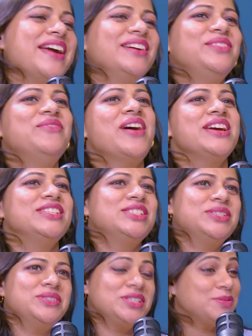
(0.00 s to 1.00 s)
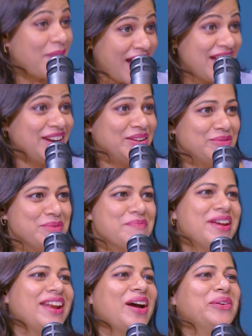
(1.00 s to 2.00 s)
my advice to the aspiring
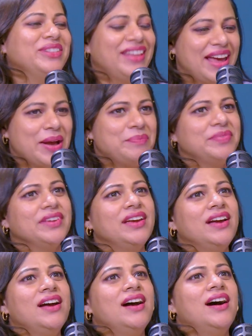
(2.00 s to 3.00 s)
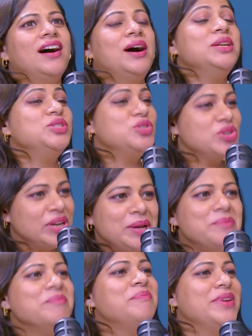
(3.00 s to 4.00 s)
women out there,
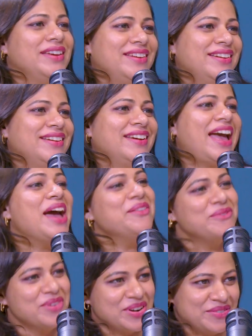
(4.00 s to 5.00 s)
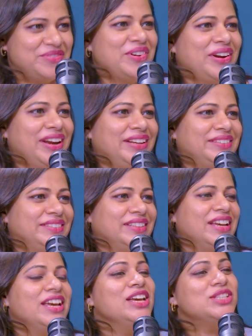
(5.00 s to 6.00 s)
dream big and work for it.
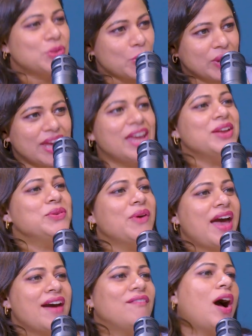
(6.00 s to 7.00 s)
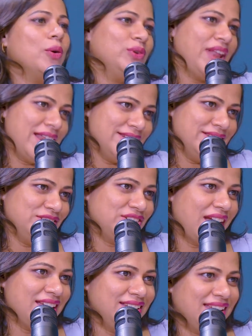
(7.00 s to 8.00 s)
It's okay to have outlandish
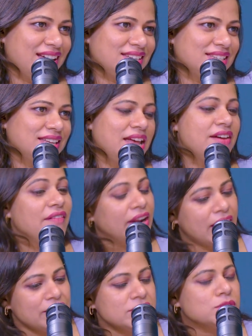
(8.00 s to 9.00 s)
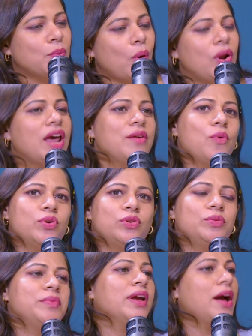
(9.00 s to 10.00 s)
ideas. When I was small, I wanted
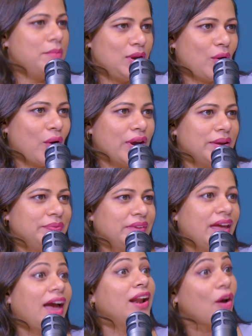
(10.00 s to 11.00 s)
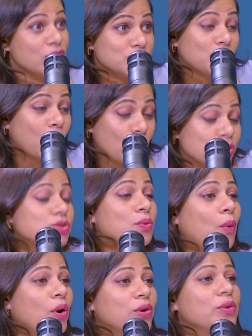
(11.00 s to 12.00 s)
to become a lawyer. And I also
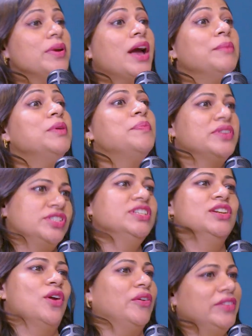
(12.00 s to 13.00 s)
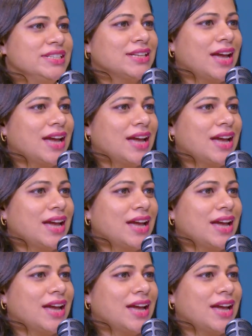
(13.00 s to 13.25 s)
wanted to become the president of this